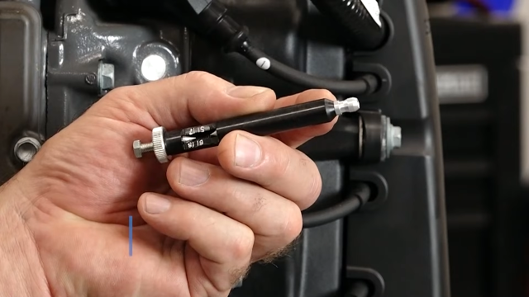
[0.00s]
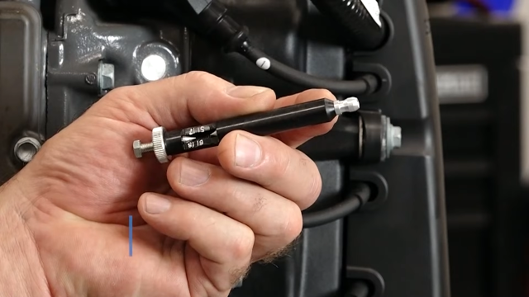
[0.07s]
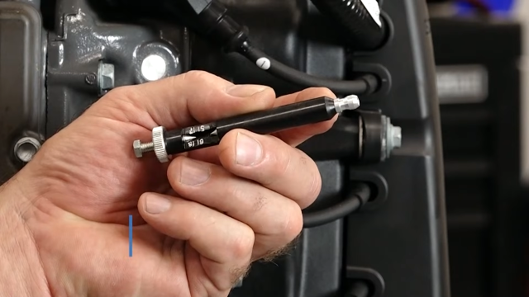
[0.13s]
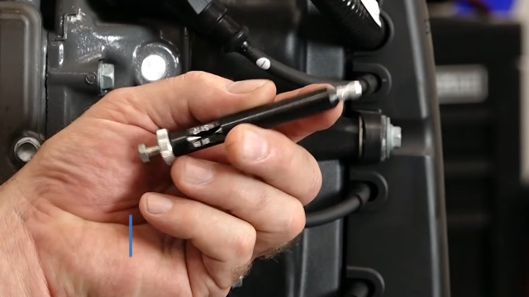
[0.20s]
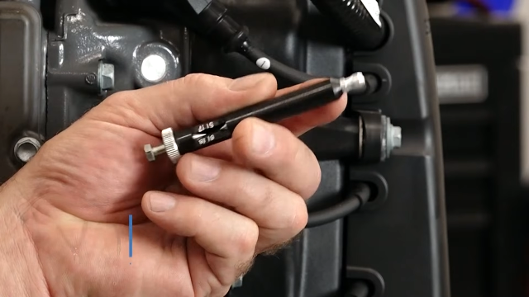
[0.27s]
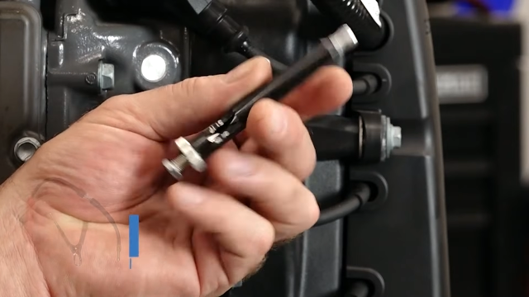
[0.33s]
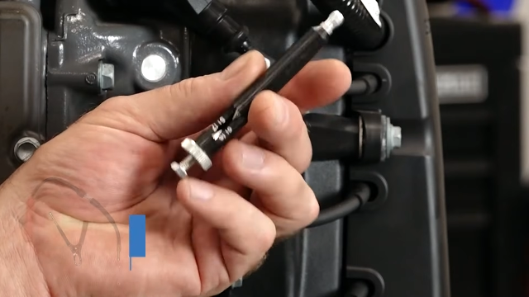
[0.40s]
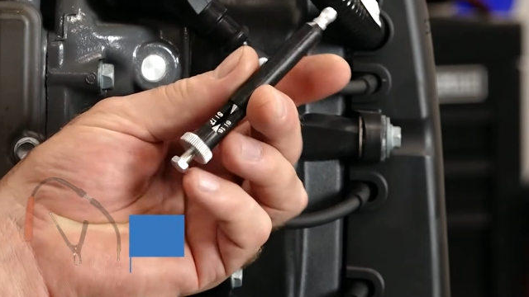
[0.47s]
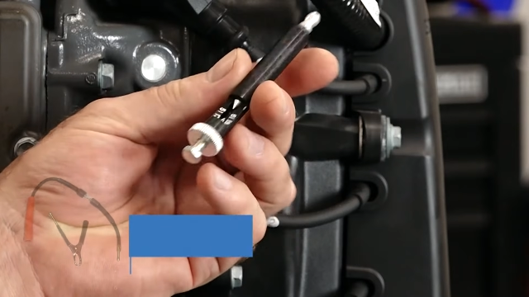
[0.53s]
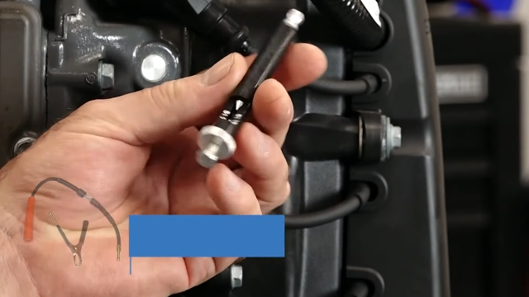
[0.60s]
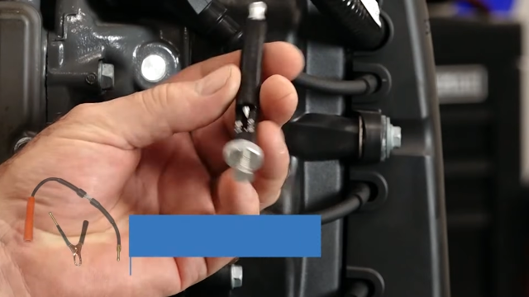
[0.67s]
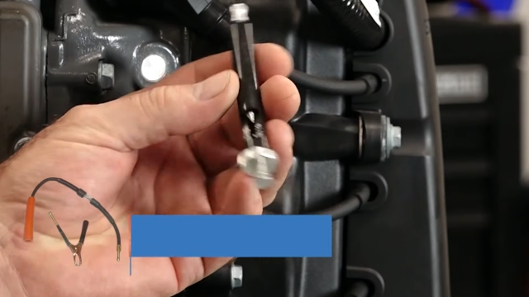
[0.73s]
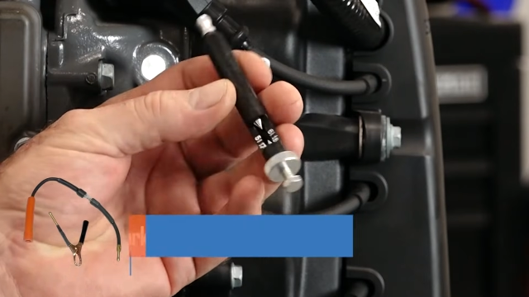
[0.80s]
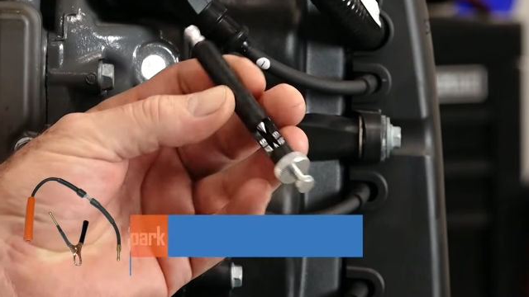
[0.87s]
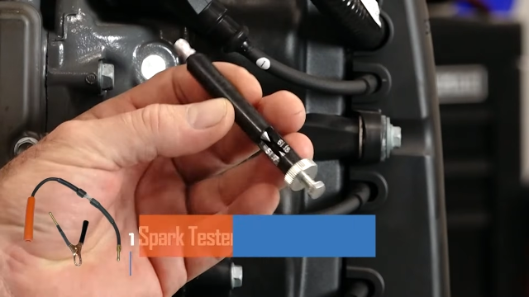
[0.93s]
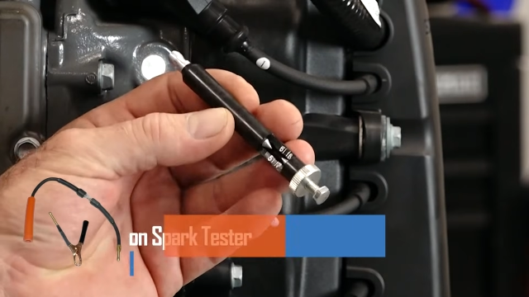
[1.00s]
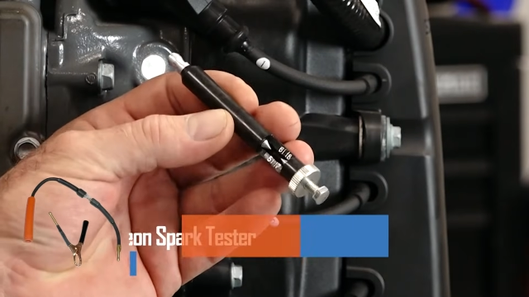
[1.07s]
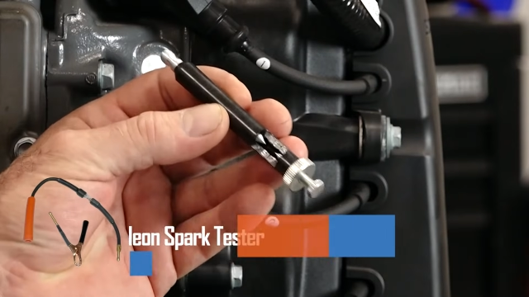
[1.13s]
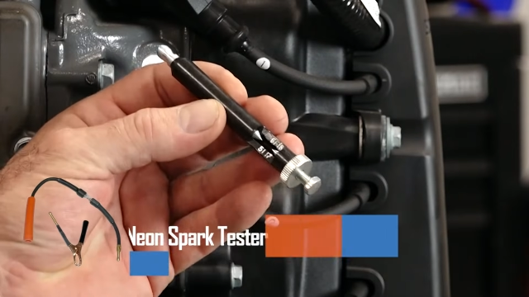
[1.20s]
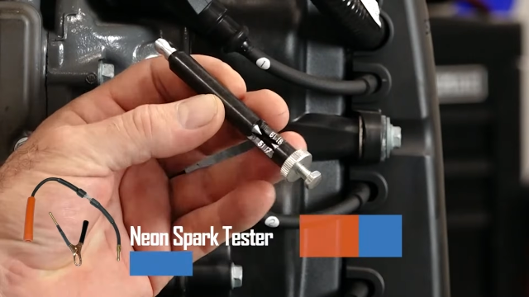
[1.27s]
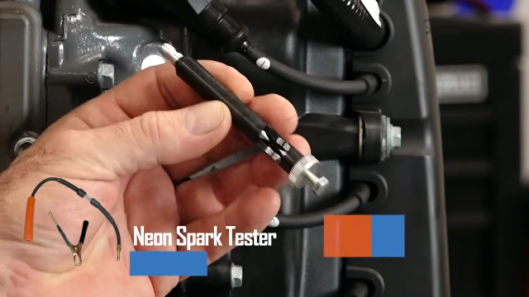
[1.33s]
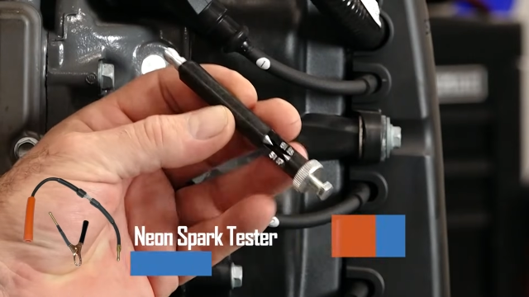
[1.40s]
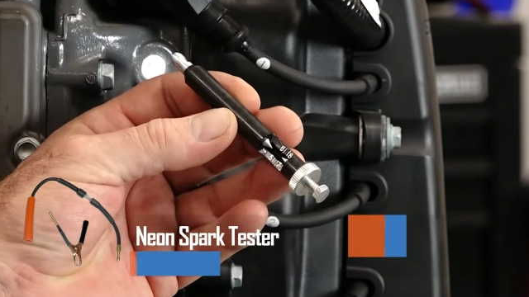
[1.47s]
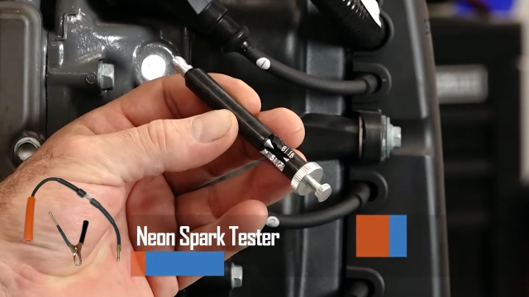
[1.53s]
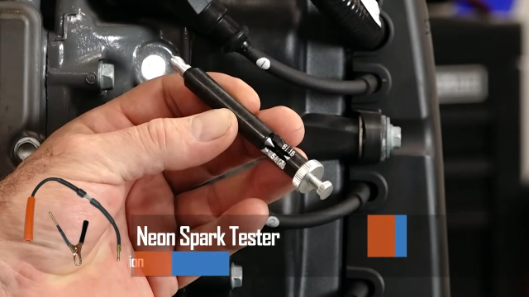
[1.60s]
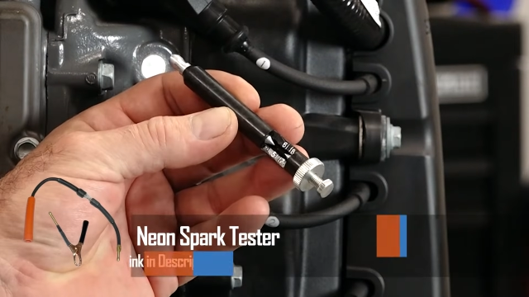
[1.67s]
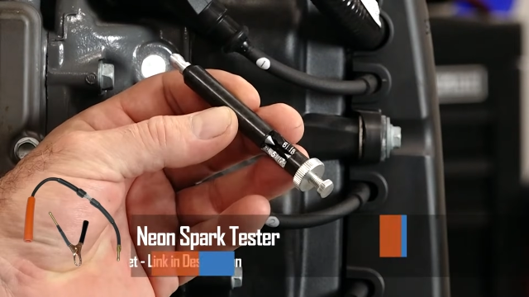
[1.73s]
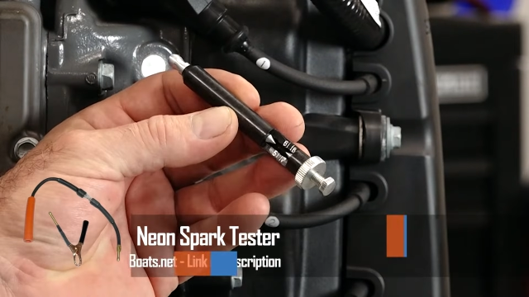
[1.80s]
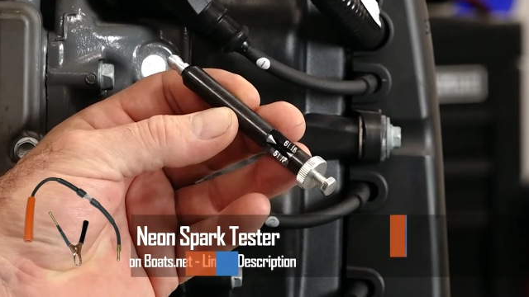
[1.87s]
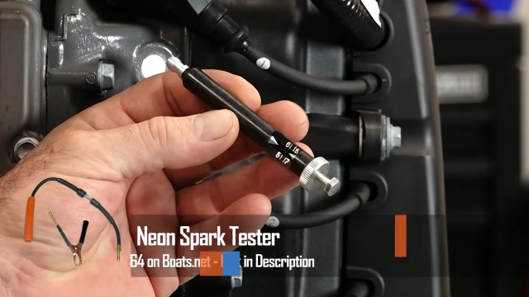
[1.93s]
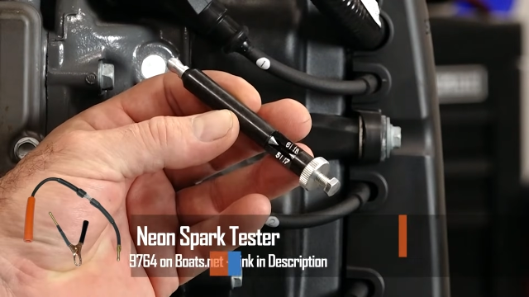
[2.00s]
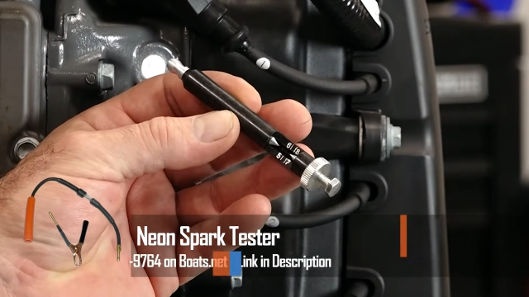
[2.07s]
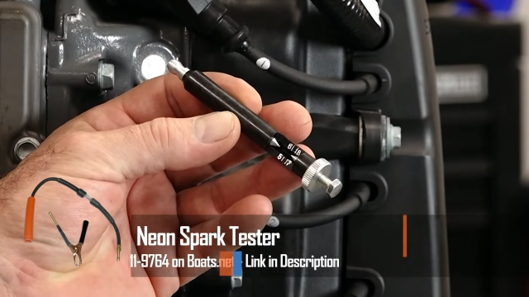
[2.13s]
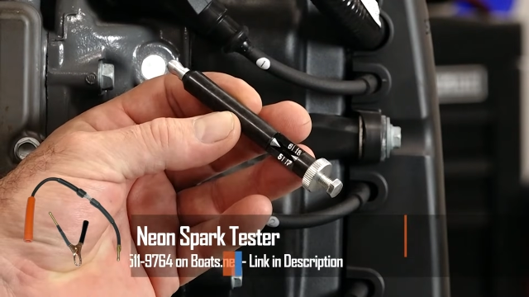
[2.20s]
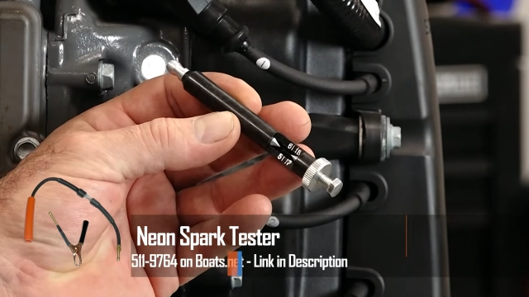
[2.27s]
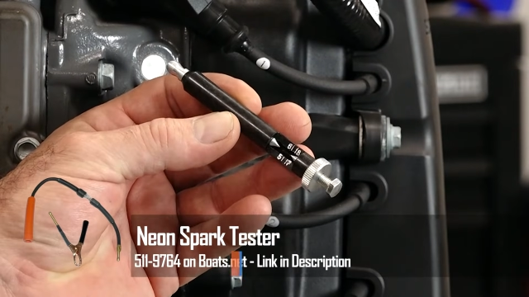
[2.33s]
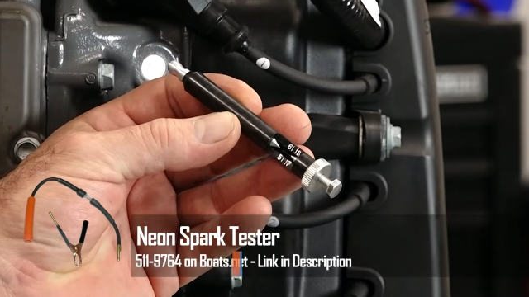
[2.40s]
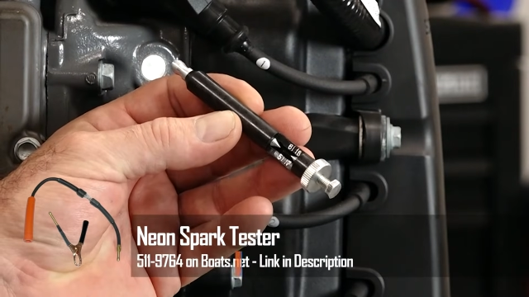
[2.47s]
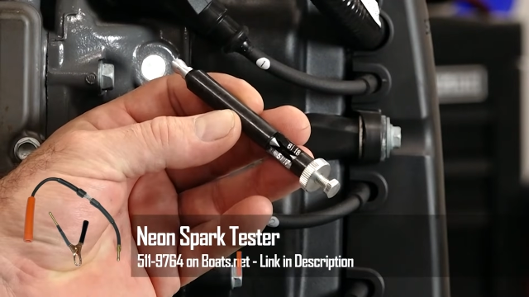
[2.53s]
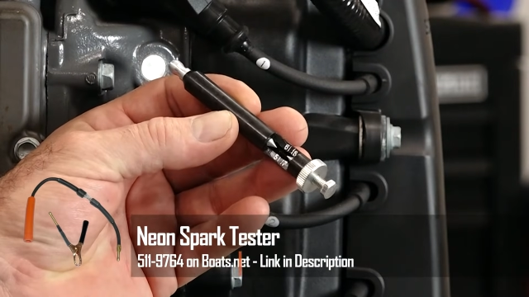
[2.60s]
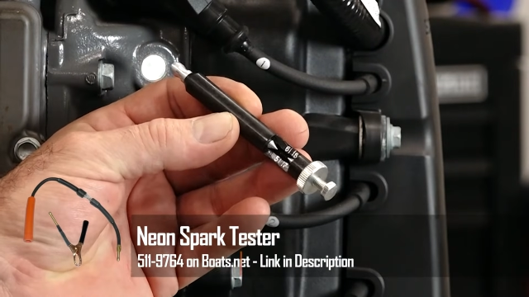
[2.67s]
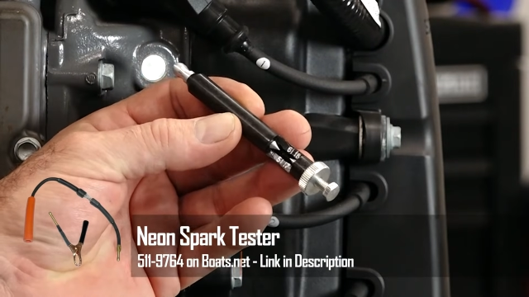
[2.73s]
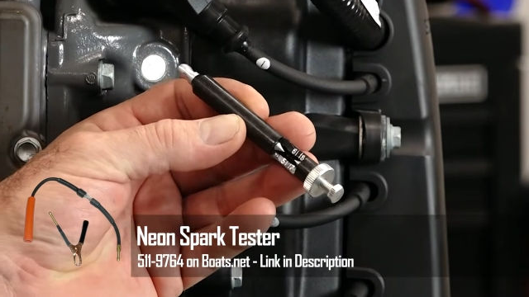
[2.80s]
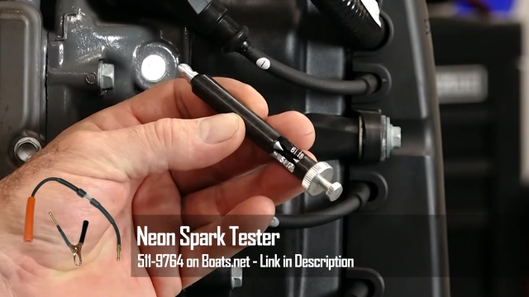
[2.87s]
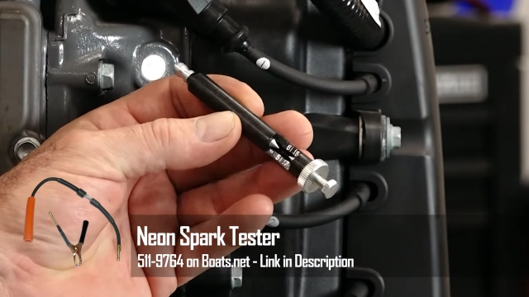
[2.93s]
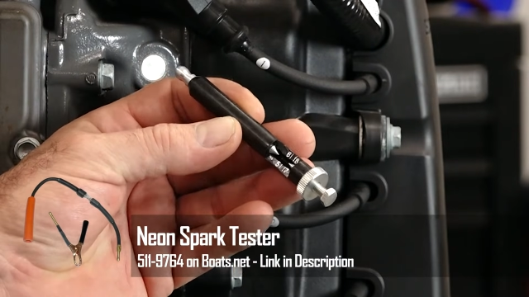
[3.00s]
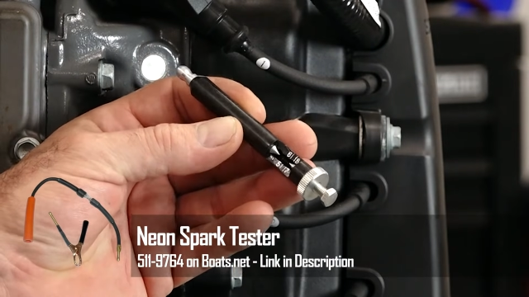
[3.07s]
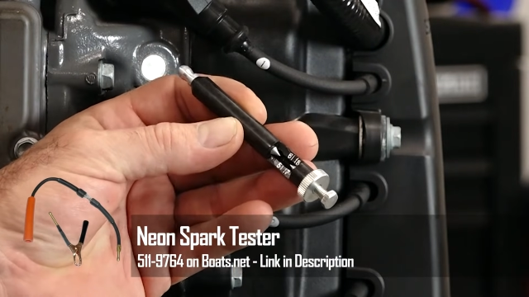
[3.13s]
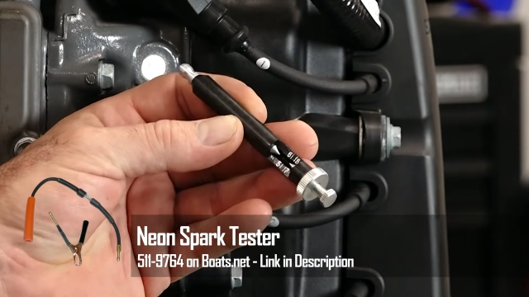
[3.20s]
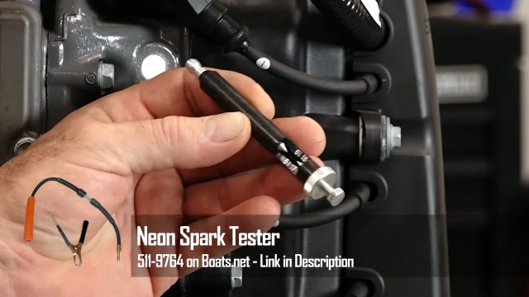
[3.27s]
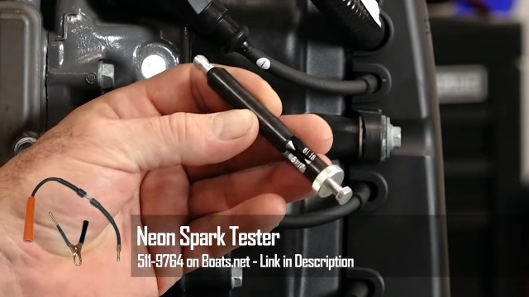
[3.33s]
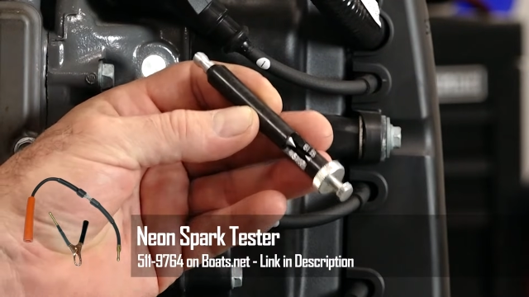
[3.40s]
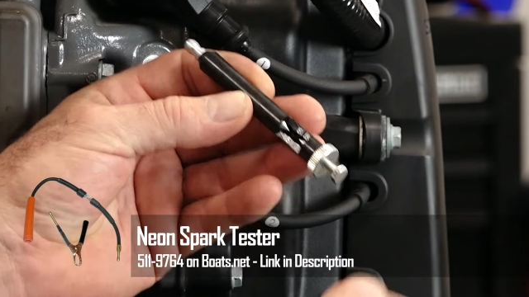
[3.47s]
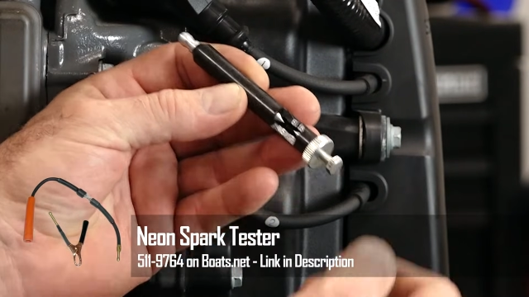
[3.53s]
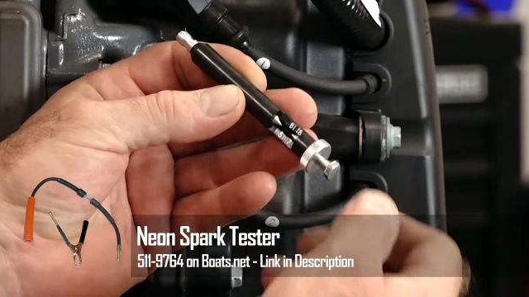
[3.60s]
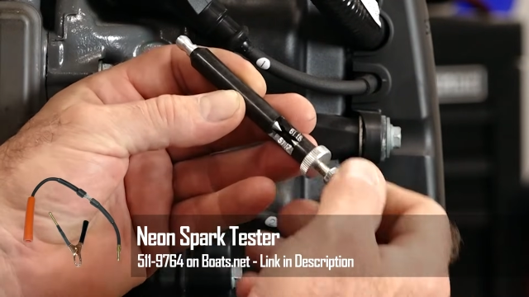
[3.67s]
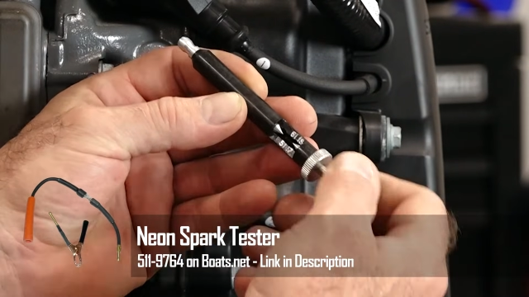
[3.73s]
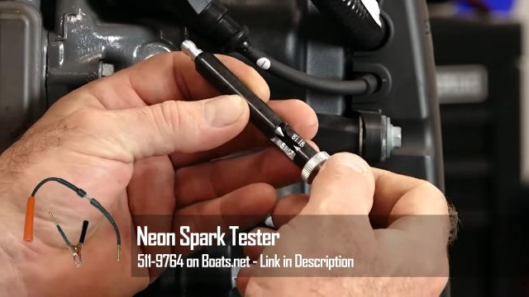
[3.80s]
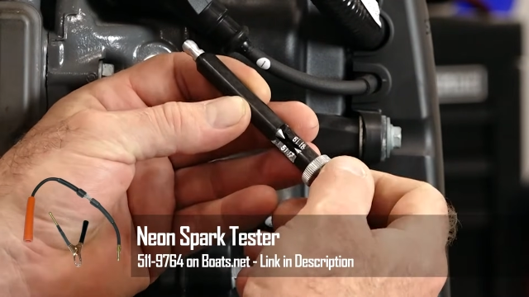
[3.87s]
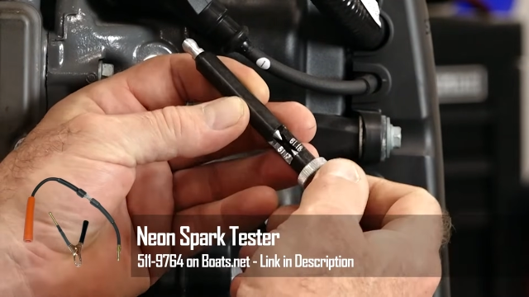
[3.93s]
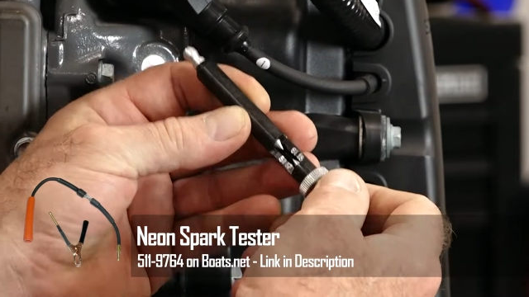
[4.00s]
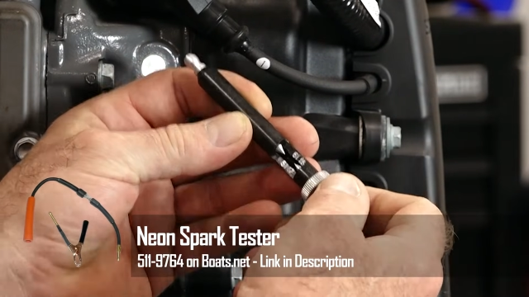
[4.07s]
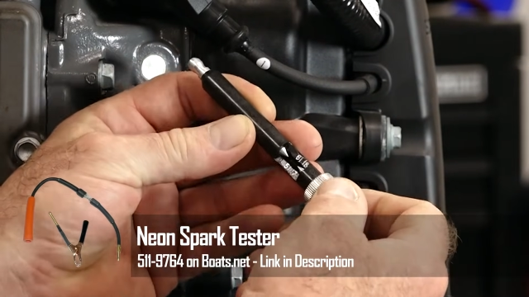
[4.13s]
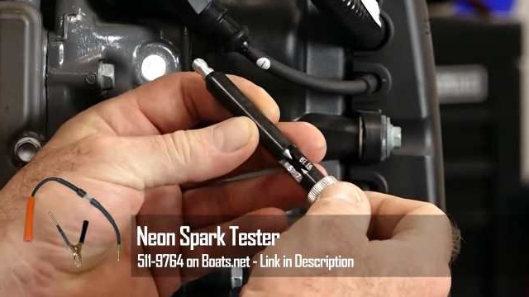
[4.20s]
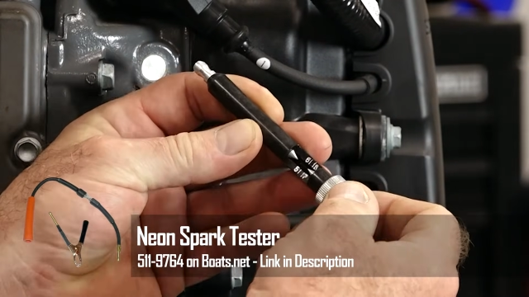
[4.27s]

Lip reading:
(no speaker visible)